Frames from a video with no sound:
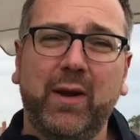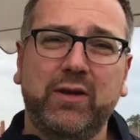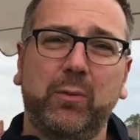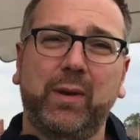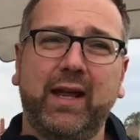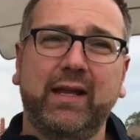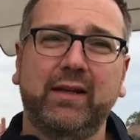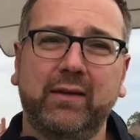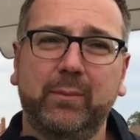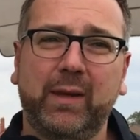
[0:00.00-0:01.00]
when you're playing
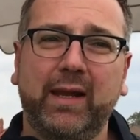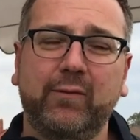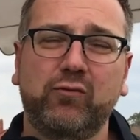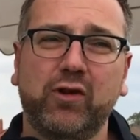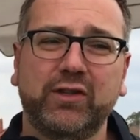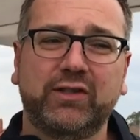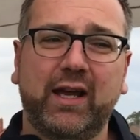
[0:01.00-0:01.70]
playing for us.